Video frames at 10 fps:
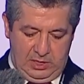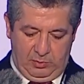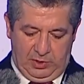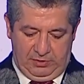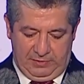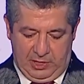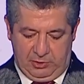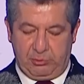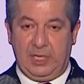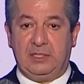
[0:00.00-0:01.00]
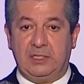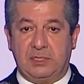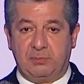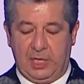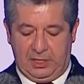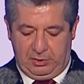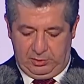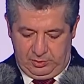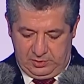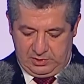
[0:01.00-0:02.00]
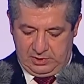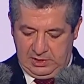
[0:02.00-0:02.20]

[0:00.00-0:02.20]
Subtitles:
one of our greatest breakthroughs,